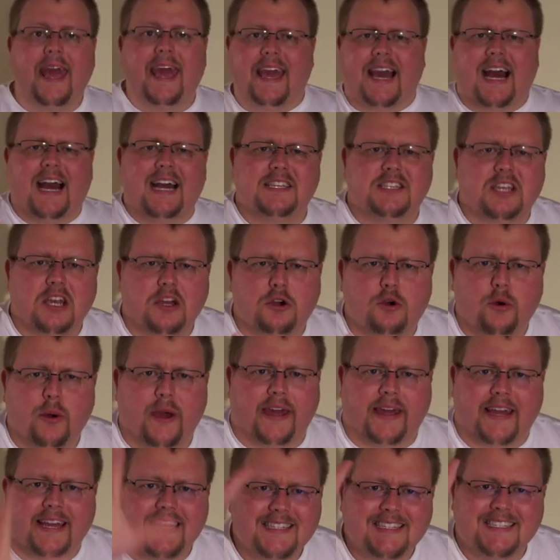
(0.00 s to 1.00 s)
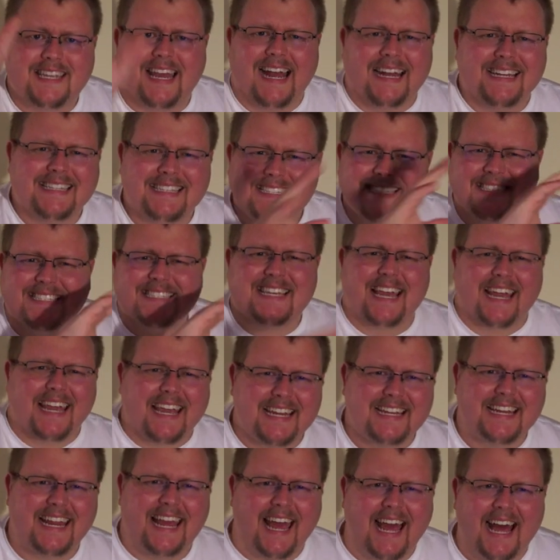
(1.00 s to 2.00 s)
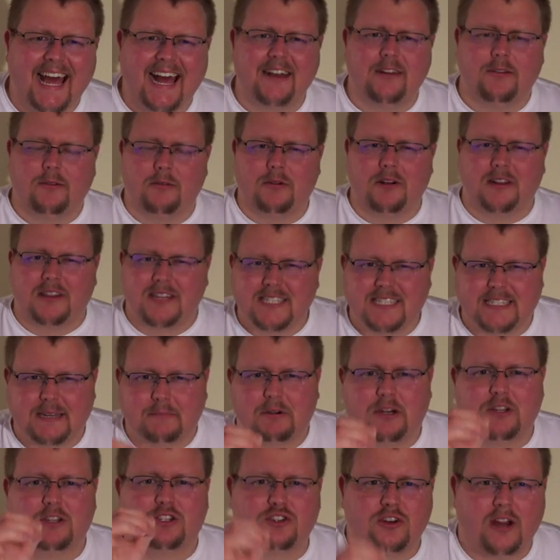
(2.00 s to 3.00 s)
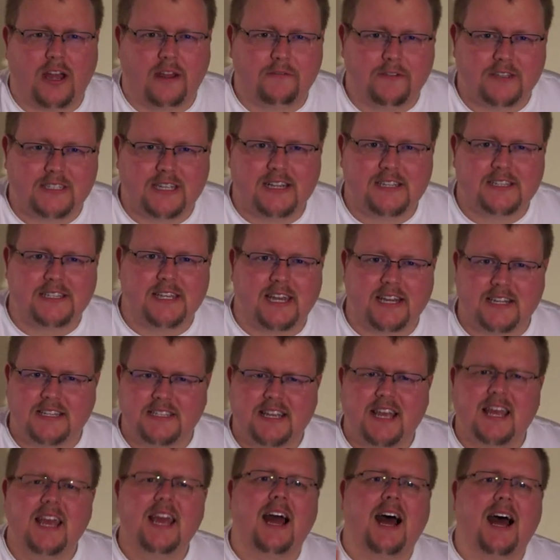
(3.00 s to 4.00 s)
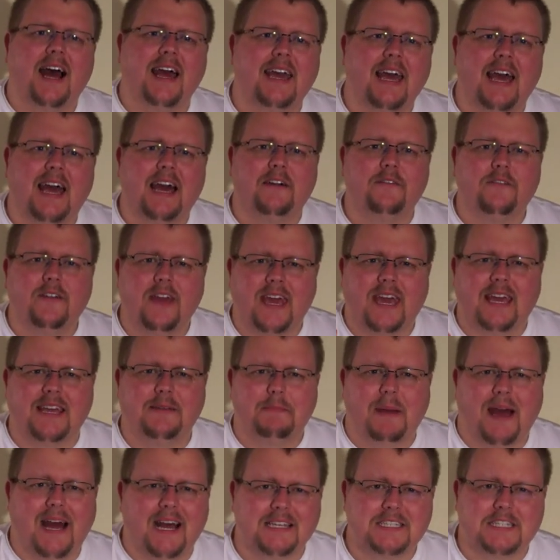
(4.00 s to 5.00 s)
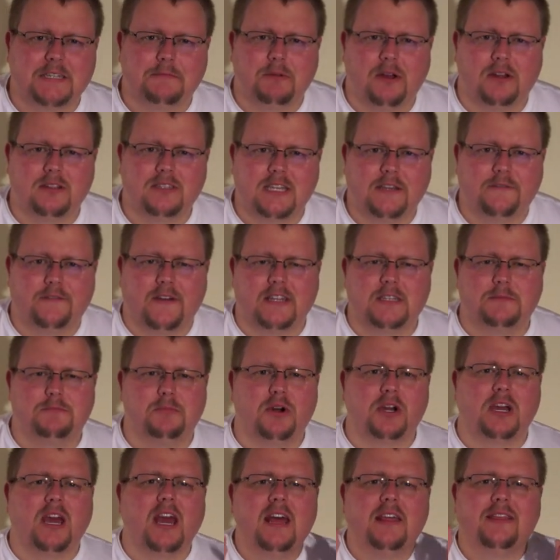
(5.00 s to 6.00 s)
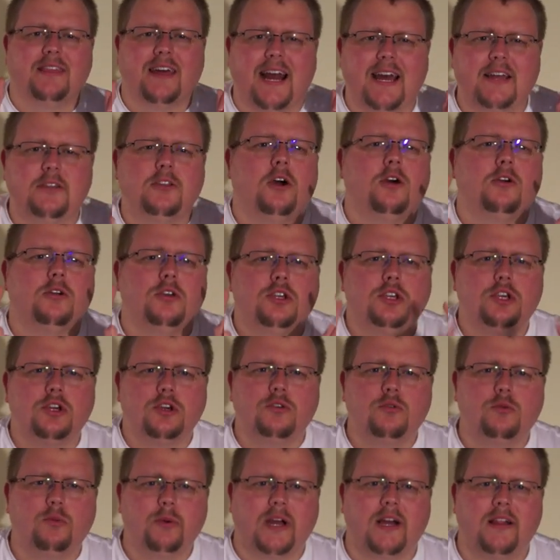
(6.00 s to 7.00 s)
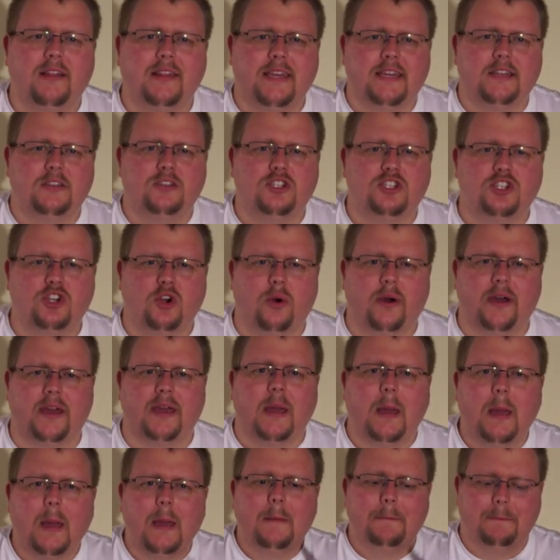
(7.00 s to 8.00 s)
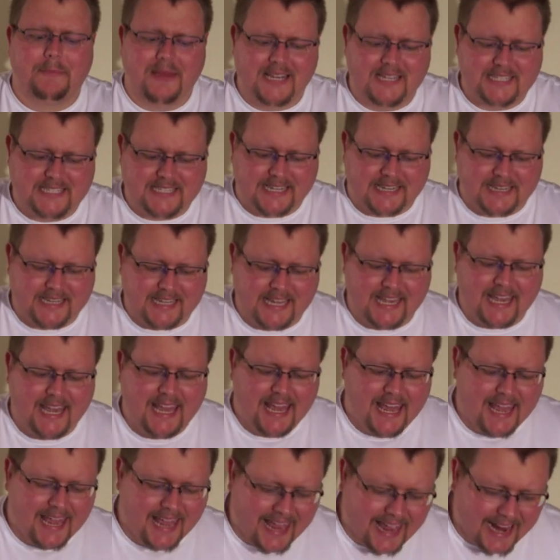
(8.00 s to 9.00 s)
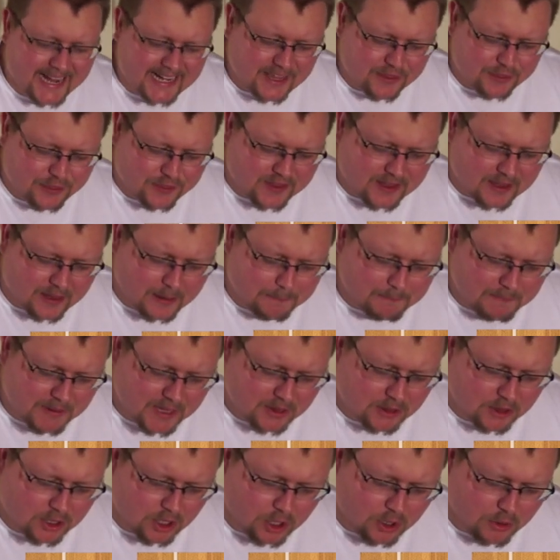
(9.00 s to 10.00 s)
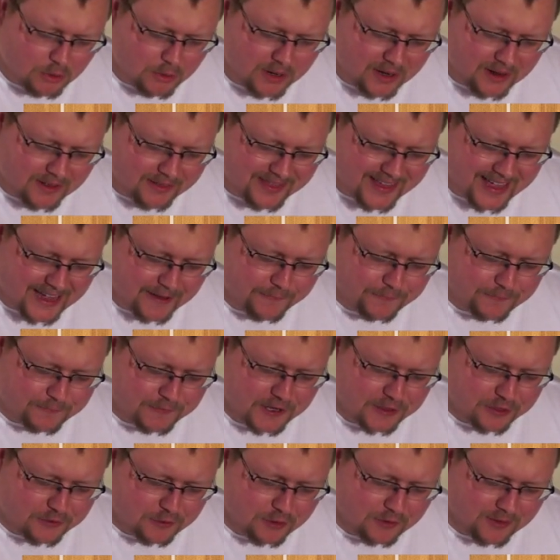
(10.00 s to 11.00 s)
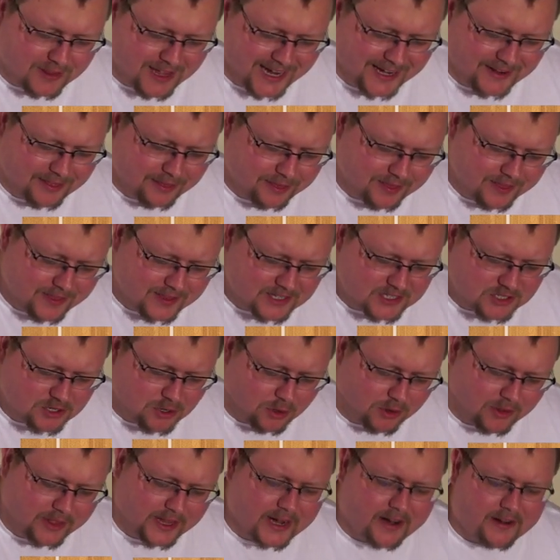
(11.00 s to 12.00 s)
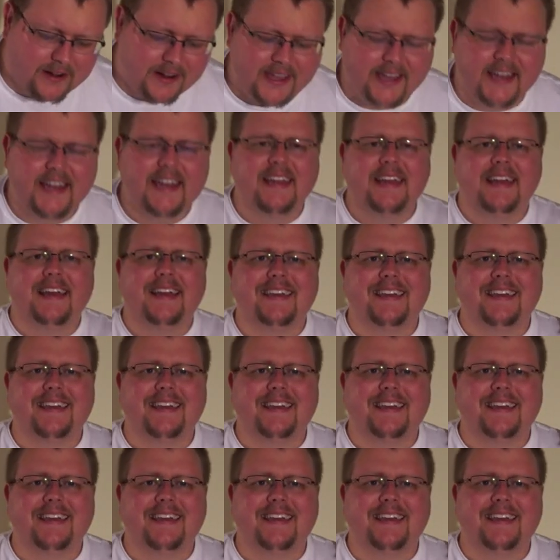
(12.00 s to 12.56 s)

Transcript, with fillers: Hey guys, quick 10 second ad, or at least I'm going to try for 10 seconds. I have a basketball defense book that I know you will enjoy. Basically, anything below that free throw line, this whole area,